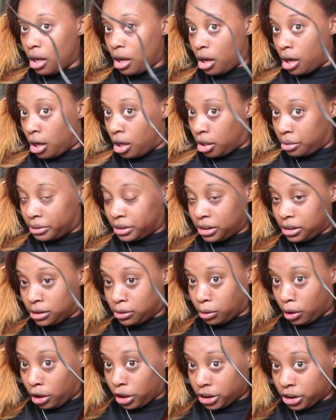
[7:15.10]
um, this is
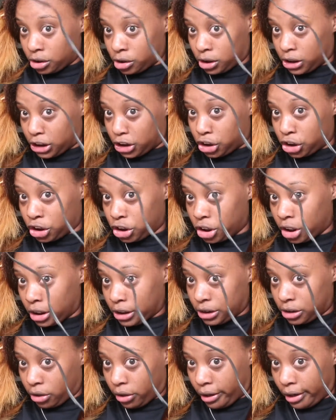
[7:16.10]
when Christian had
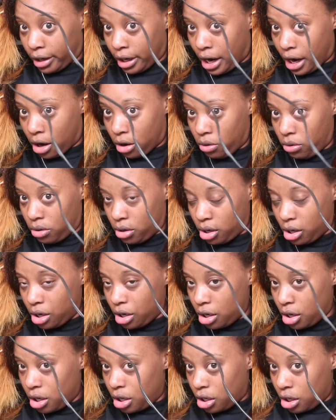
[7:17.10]
just started out.
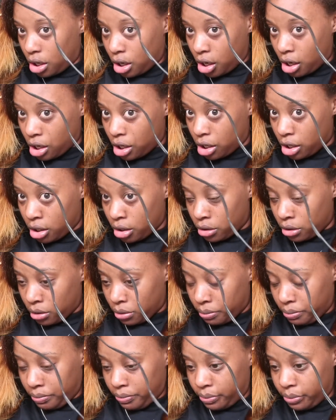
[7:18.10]

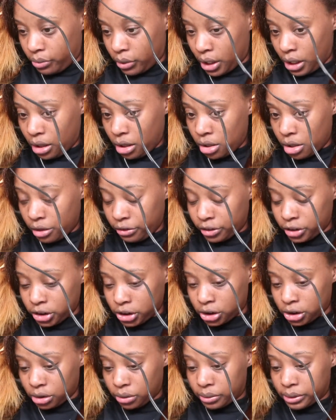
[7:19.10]
Um, and I love
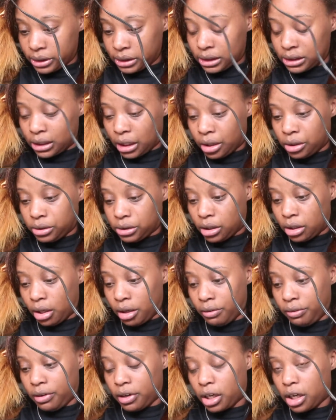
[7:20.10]
Christian so much because I used to
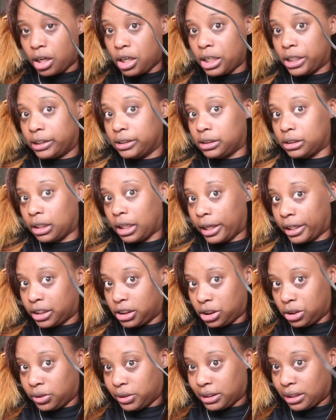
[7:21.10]
love her cuts. Like,
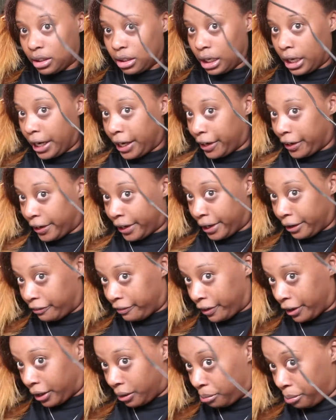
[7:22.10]
she used to layer it
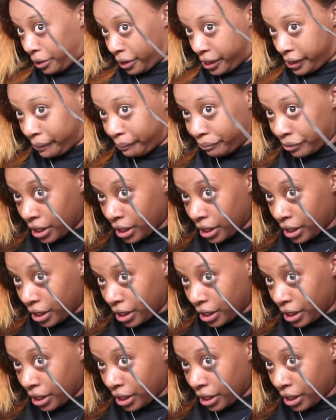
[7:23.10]
very pretty.